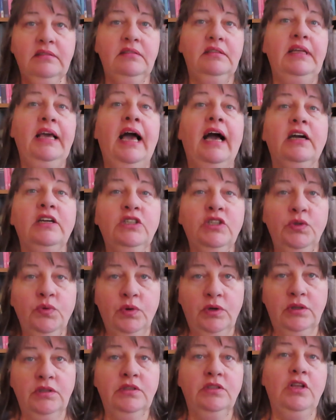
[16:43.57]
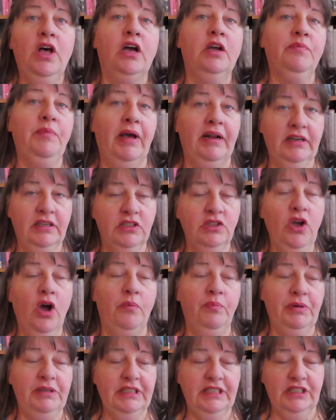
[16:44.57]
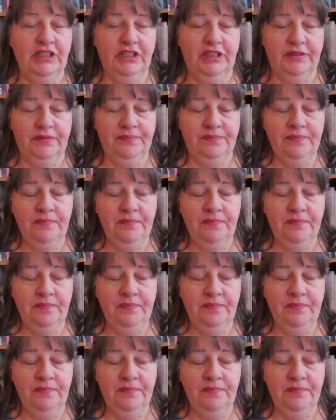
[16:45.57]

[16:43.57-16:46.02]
the actual Sock Madness competition.